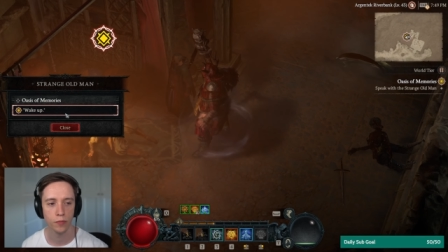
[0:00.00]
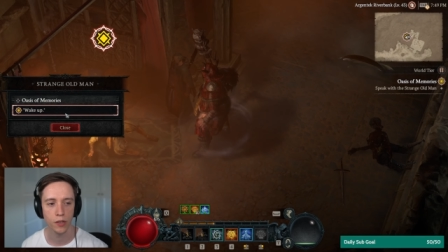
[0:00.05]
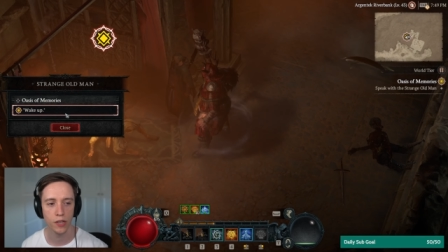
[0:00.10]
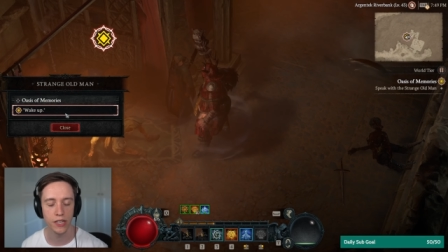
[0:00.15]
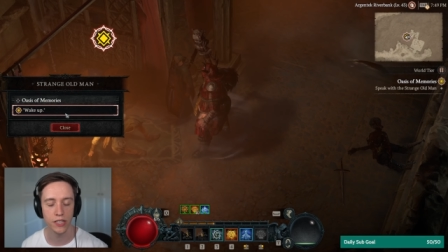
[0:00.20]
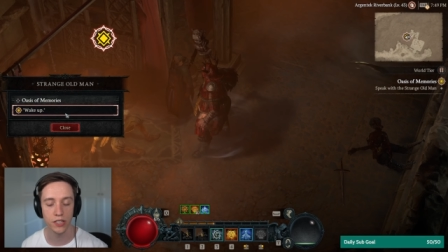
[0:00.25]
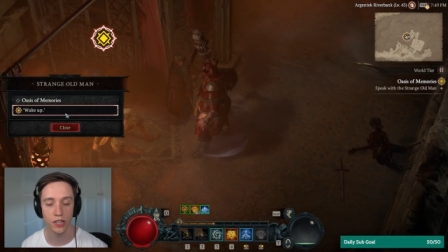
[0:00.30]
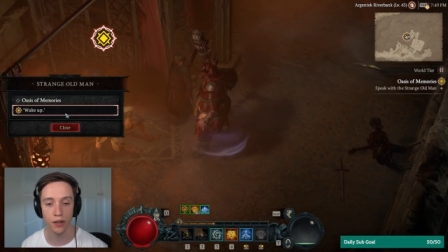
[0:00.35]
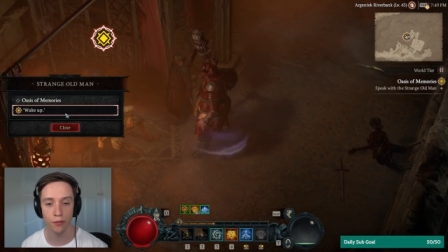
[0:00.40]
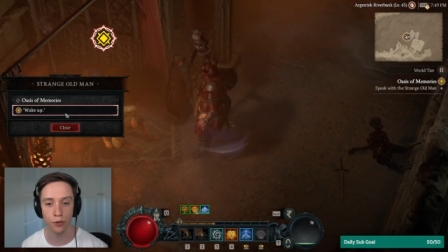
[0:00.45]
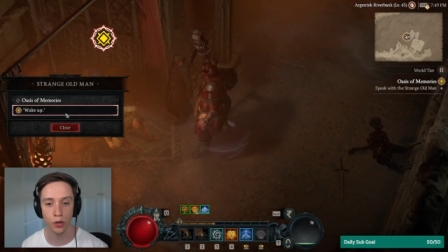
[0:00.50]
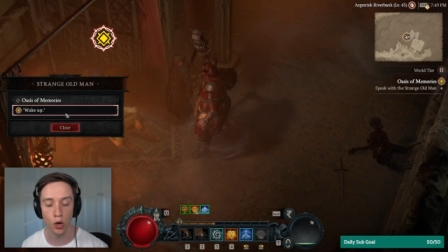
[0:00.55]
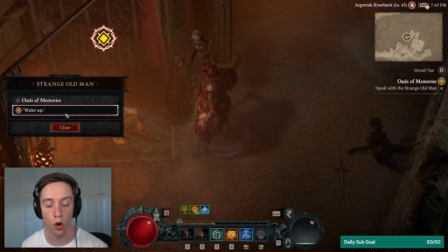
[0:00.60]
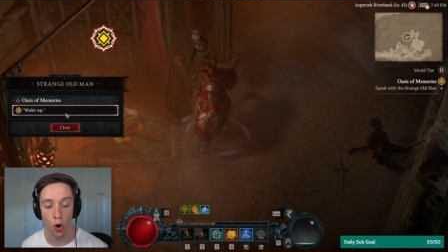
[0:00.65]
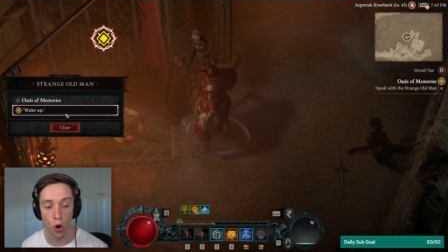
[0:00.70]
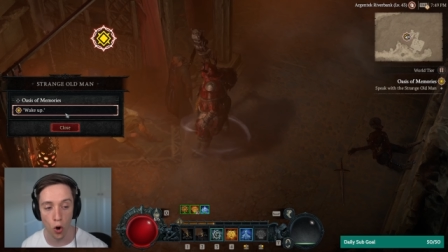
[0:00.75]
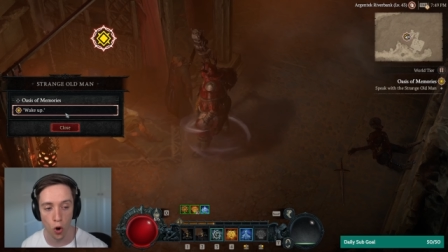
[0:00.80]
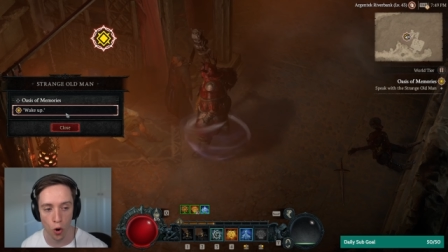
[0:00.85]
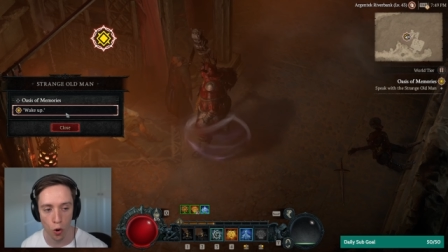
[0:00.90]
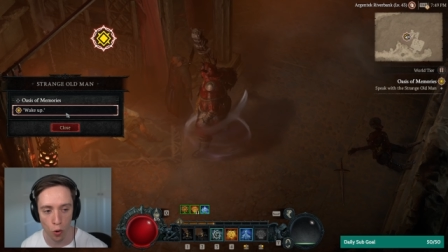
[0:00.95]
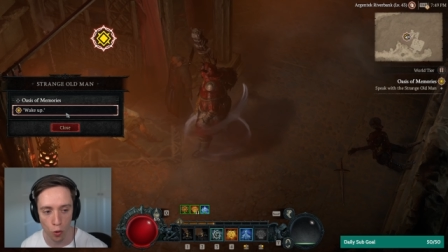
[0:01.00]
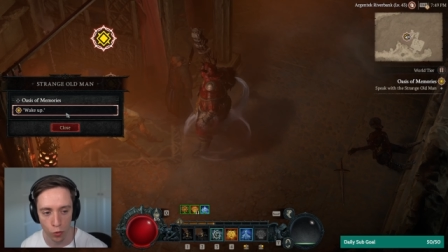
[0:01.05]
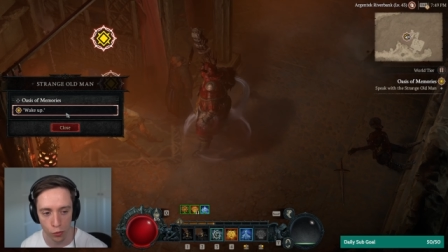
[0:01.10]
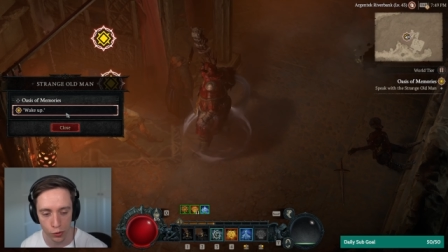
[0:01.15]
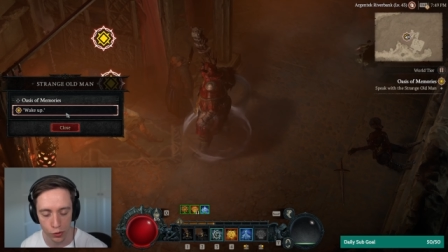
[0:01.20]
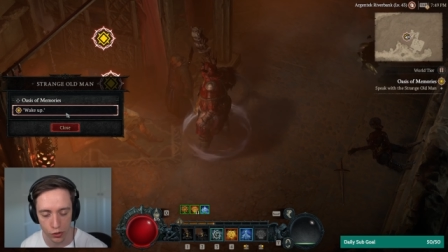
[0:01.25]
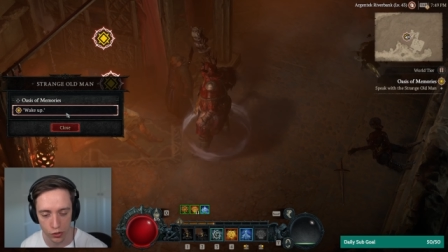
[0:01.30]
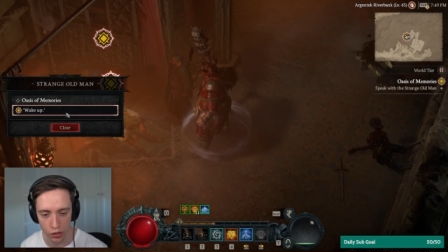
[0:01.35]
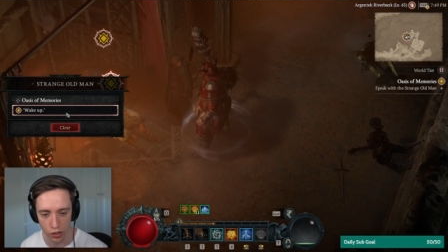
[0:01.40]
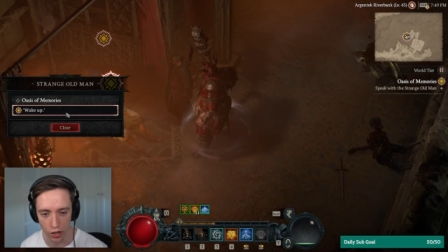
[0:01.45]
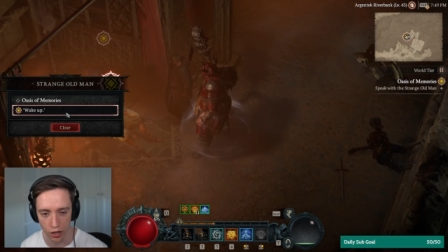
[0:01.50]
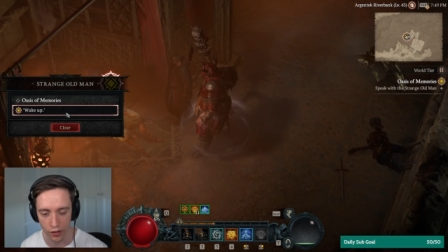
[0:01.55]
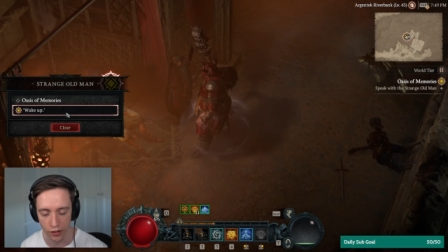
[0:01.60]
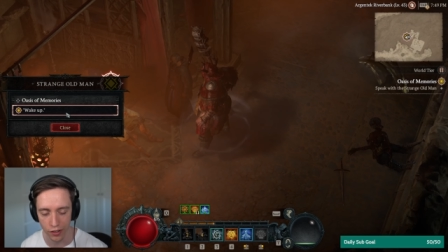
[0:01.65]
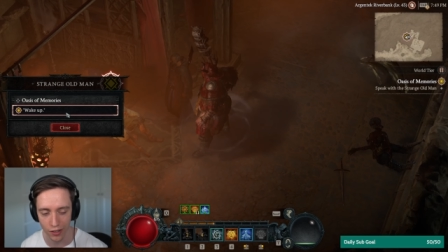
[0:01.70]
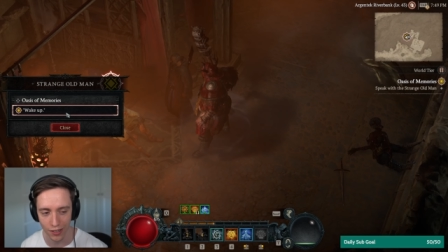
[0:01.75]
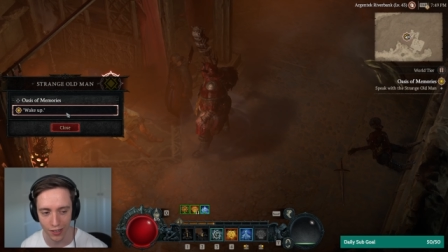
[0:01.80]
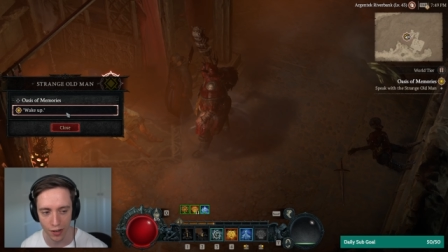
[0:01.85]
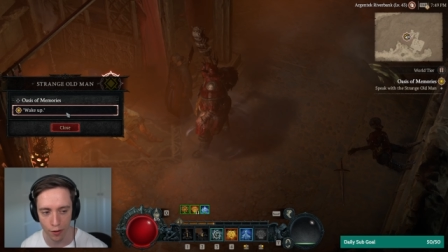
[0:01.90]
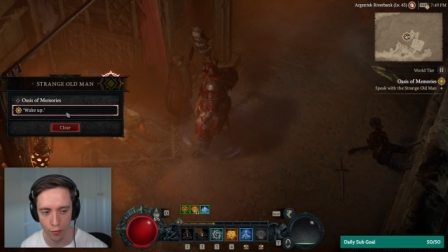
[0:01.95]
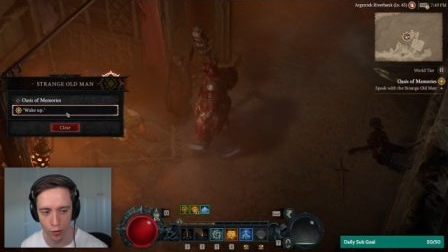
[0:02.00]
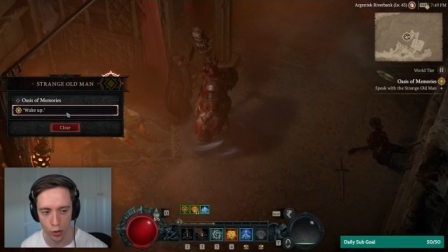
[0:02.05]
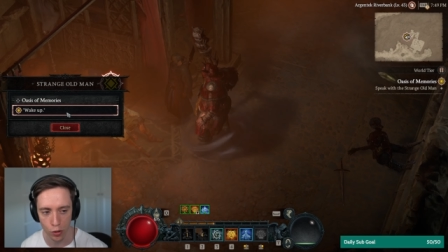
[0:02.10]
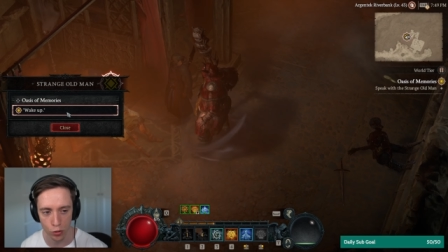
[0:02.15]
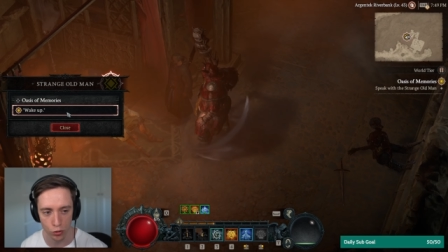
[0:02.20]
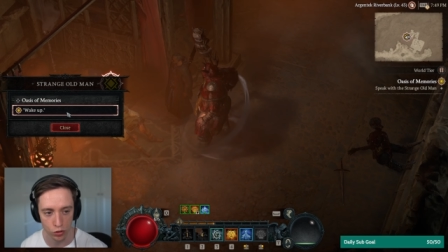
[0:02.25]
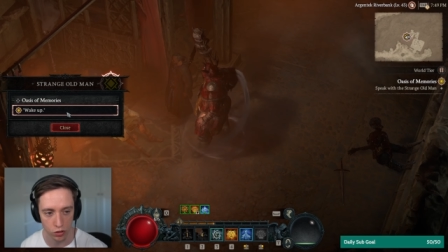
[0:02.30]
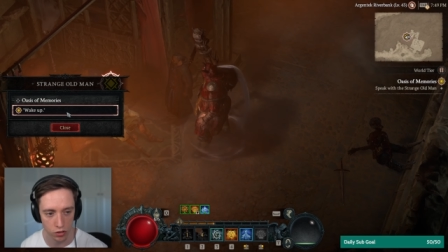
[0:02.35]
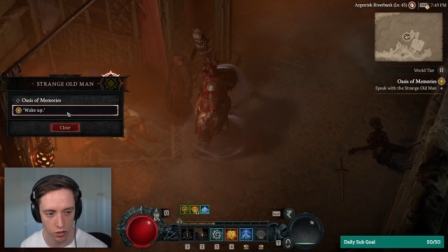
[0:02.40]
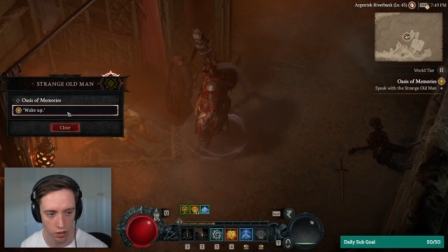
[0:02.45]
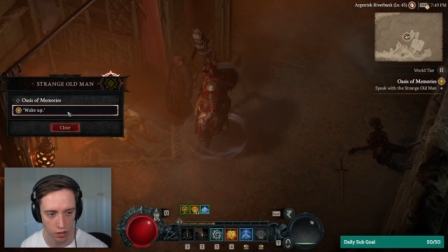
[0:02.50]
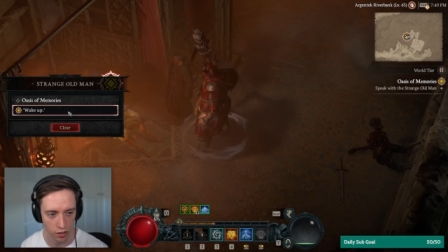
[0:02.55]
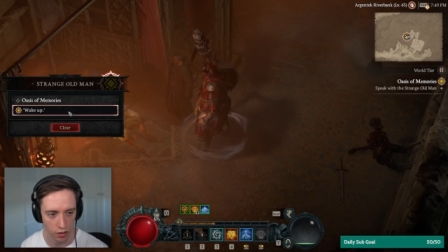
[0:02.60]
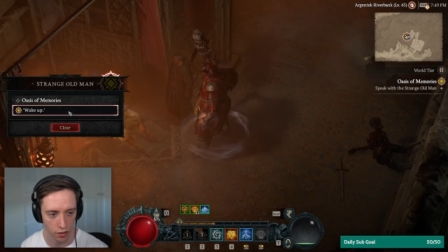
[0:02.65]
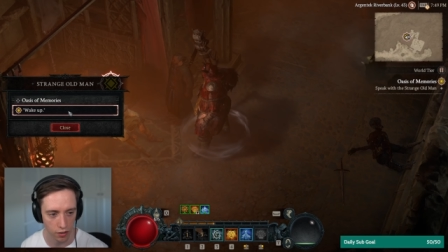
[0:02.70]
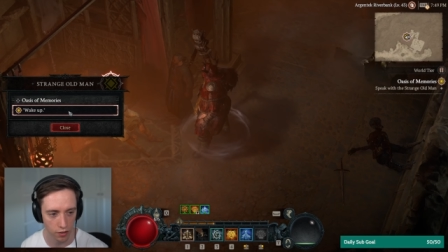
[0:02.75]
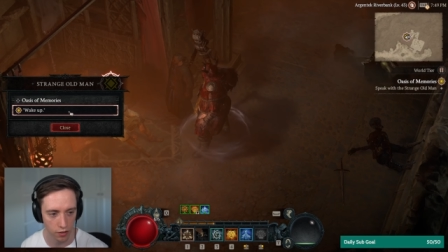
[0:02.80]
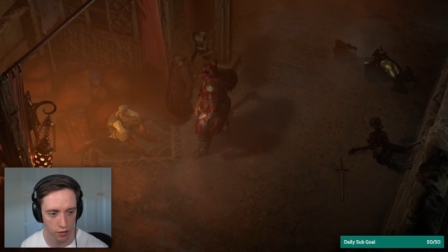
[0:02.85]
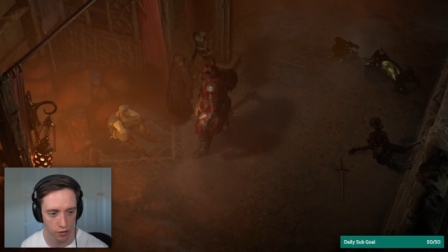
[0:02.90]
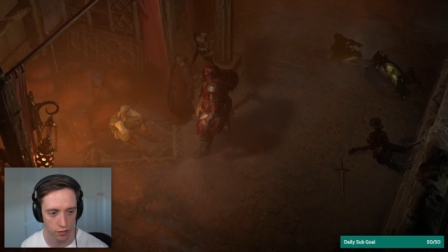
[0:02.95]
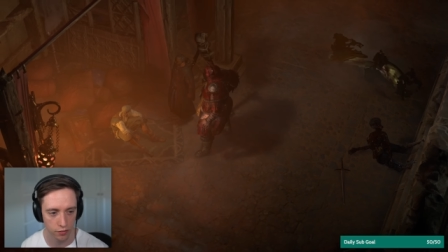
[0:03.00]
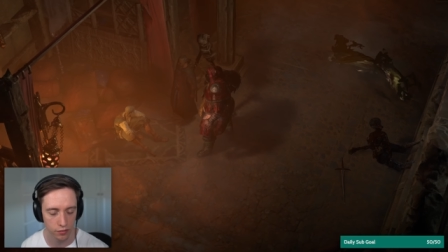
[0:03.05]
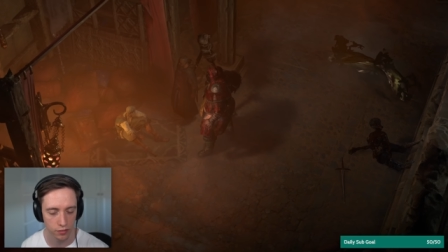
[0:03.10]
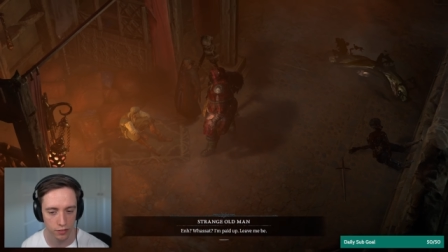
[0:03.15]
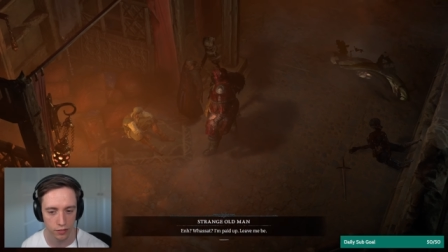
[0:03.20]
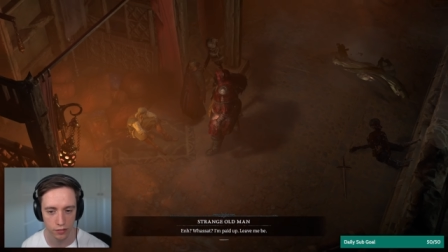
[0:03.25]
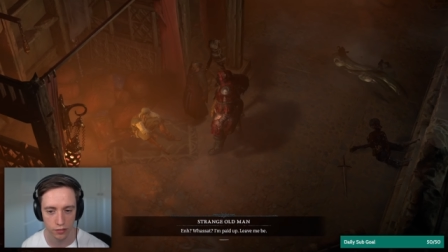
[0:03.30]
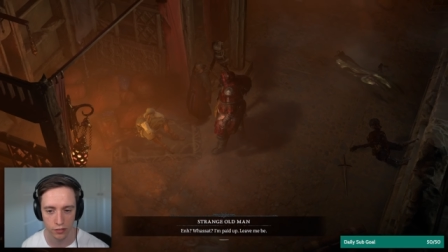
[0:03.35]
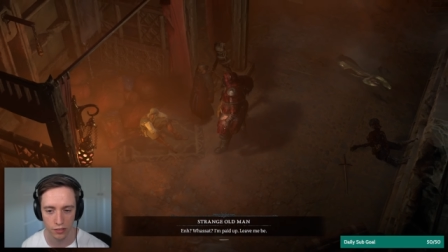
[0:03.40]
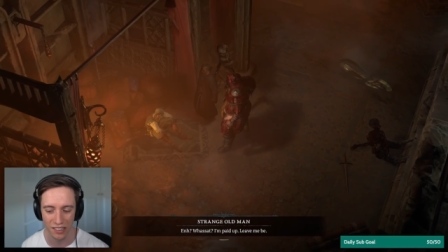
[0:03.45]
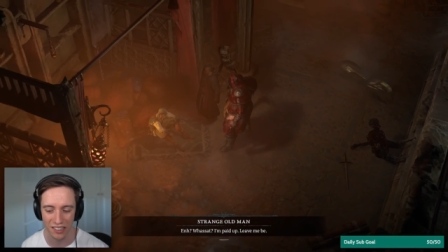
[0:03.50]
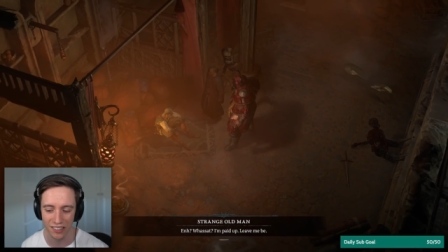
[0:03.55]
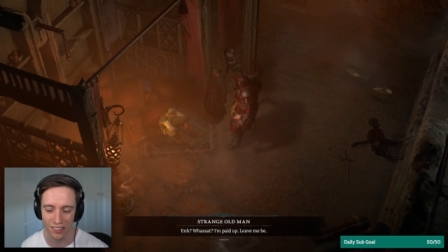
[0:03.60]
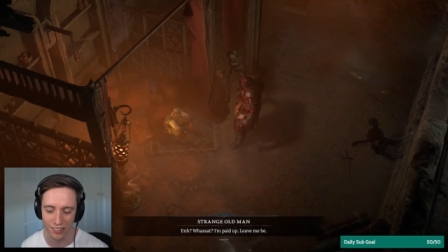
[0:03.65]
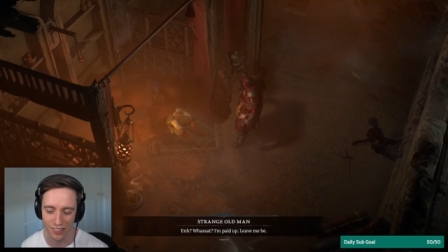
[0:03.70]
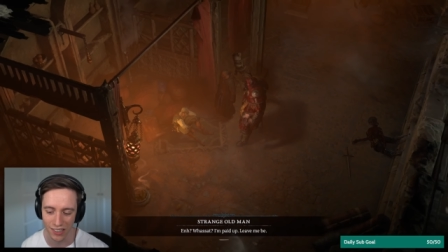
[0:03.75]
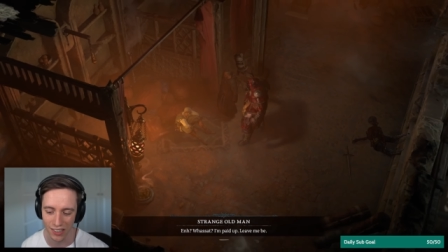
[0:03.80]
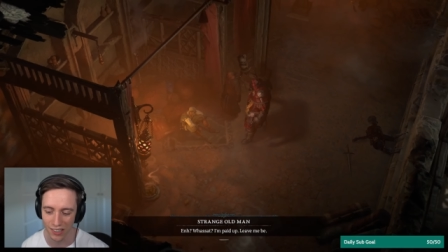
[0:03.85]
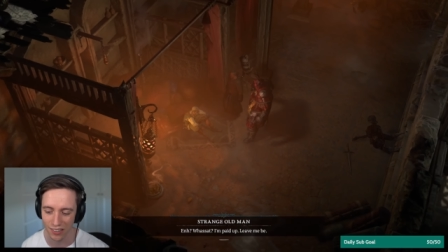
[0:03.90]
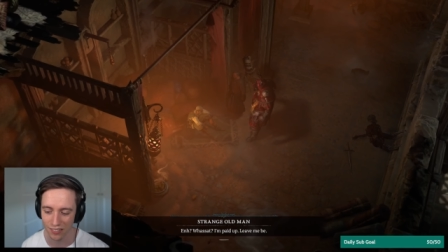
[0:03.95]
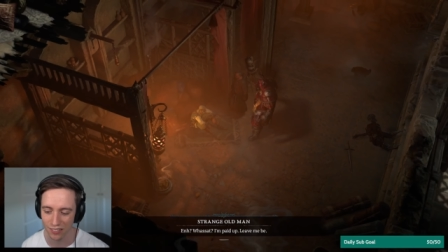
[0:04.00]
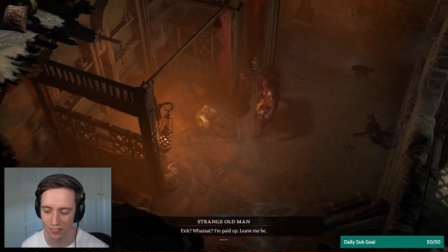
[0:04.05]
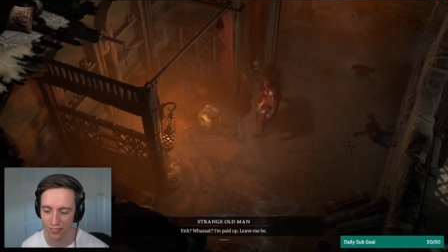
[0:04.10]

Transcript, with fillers: It's Leviosa, not Leviosa. I know that.